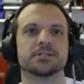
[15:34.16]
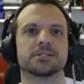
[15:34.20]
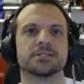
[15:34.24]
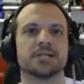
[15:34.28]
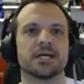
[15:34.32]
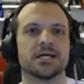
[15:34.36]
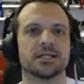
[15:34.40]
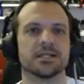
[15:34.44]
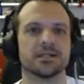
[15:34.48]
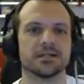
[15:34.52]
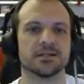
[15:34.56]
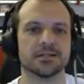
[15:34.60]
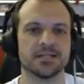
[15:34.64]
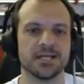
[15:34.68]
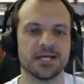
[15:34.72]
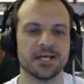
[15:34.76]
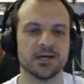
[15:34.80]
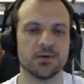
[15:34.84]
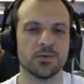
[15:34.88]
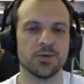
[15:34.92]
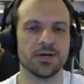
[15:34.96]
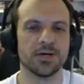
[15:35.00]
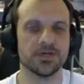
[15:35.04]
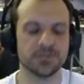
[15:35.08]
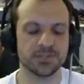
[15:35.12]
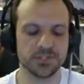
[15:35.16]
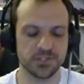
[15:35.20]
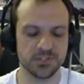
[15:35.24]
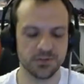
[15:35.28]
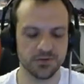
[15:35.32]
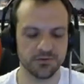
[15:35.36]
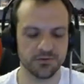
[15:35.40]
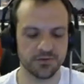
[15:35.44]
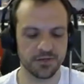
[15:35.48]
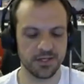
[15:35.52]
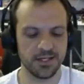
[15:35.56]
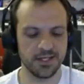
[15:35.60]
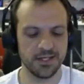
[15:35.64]
and take away your sort
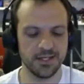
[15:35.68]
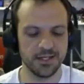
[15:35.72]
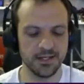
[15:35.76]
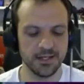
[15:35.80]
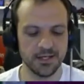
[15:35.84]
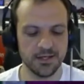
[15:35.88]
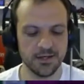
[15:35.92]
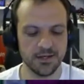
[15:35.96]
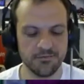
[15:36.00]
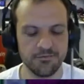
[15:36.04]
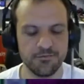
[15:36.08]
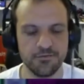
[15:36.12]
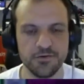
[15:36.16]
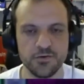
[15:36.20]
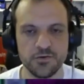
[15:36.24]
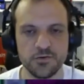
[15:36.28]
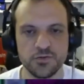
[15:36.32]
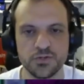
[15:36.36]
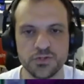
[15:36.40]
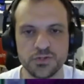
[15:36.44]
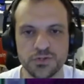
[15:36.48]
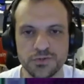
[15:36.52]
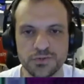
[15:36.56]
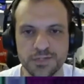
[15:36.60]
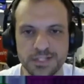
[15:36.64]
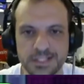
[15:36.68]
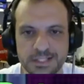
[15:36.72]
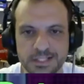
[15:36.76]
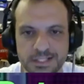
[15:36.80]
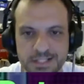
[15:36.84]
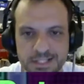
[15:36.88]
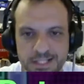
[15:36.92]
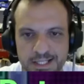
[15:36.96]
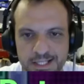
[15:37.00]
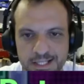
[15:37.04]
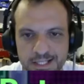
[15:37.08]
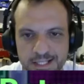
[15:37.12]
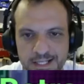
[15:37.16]
of the
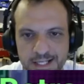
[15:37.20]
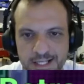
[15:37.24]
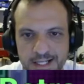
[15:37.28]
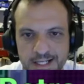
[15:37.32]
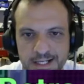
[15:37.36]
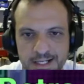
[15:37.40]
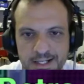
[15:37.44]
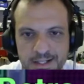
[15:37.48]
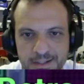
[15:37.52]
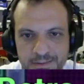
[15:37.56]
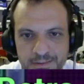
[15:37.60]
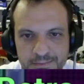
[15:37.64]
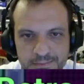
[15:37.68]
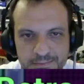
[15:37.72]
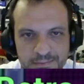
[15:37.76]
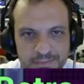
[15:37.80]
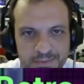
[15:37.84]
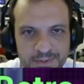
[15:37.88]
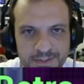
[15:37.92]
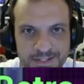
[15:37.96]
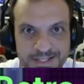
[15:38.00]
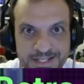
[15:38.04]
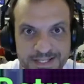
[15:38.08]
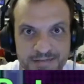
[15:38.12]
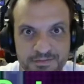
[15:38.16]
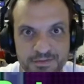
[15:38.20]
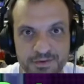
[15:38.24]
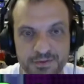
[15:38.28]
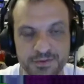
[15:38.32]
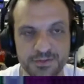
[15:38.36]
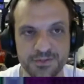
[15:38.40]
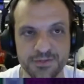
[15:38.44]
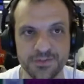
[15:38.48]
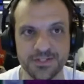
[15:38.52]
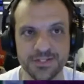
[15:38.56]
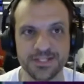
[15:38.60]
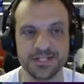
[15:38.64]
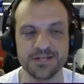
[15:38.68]
futuristic, well, I say
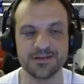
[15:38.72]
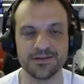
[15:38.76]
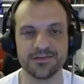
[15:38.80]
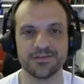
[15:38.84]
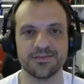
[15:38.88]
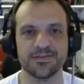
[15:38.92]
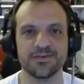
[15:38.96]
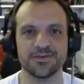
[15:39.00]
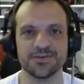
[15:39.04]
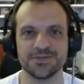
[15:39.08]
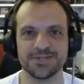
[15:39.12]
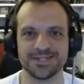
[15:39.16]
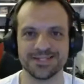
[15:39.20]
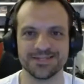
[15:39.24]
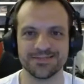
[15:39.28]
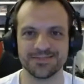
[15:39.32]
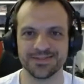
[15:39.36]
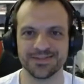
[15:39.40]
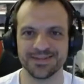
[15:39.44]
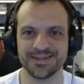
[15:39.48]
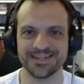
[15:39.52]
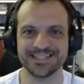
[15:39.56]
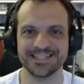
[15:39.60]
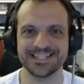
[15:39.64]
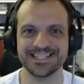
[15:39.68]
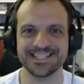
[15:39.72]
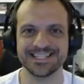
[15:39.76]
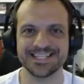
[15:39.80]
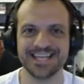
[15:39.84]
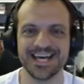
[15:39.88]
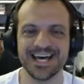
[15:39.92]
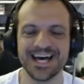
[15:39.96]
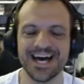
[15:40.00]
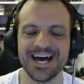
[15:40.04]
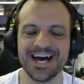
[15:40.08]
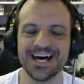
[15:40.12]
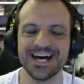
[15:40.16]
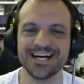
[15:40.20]
futuristic from the 90s,
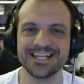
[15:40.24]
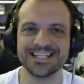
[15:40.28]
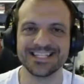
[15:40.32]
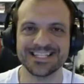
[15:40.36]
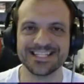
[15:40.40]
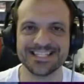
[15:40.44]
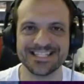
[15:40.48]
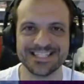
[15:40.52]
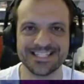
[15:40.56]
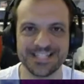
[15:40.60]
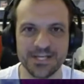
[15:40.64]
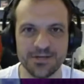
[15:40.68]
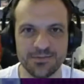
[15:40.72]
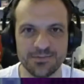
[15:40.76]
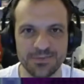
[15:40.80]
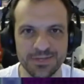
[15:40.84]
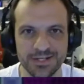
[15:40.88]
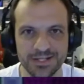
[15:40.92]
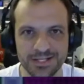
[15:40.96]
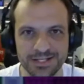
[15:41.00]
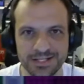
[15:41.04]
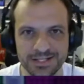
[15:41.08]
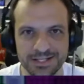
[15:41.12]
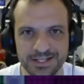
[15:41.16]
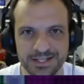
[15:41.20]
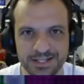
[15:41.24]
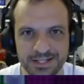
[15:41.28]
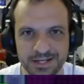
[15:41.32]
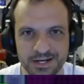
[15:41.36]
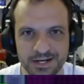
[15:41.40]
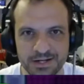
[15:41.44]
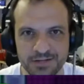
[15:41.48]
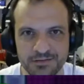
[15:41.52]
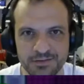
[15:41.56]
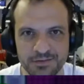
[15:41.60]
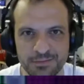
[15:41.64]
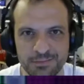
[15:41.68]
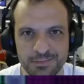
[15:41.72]
dystopian
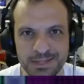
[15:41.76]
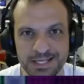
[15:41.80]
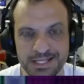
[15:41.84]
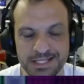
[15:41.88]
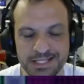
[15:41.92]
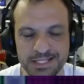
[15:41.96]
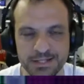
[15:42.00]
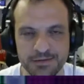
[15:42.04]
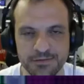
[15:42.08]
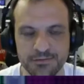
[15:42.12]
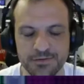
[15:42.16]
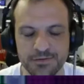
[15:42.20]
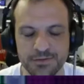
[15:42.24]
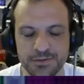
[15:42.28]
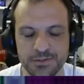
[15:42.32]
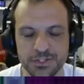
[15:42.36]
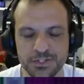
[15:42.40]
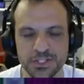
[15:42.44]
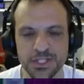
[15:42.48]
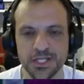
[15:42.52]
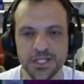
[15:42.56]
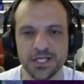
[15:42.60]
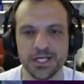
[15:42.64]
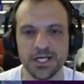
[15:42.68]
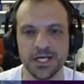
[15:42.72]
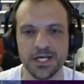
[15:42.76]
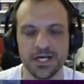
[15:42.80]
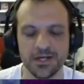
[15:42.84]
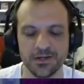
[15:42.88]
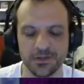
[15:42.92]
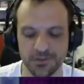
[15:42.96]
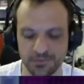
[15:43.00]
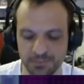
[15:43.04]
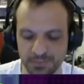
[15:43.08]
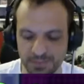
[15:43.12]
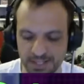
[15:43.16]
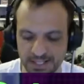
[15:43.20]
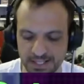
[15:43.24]
kind of immediate future, and
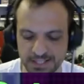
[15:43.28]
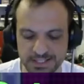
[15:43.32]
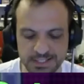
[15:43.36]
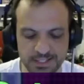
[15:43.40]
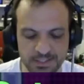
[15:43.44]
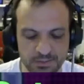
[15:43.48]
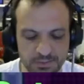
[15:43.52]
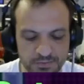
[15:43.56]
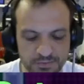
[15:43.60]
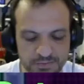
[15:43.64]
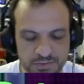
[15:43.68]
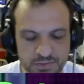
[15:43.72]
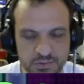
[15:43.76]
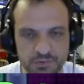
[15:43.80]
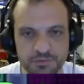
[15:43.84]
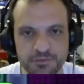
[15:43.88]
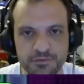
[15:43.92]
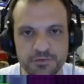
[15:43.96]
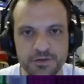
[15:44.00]
replace it with sort of